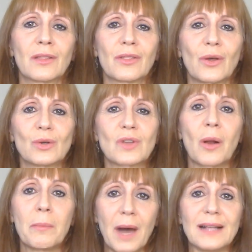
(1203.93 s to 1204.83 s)
Those
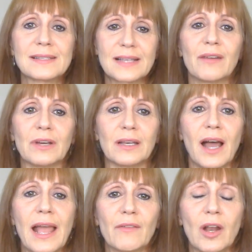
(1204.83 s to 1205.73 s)
are my seven.
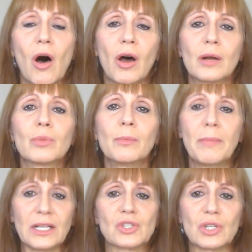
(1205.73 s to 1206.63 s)
I have an honorable
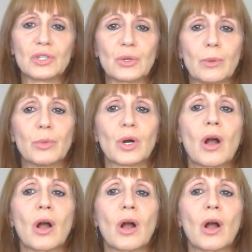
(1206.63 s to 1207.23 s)
mention to a book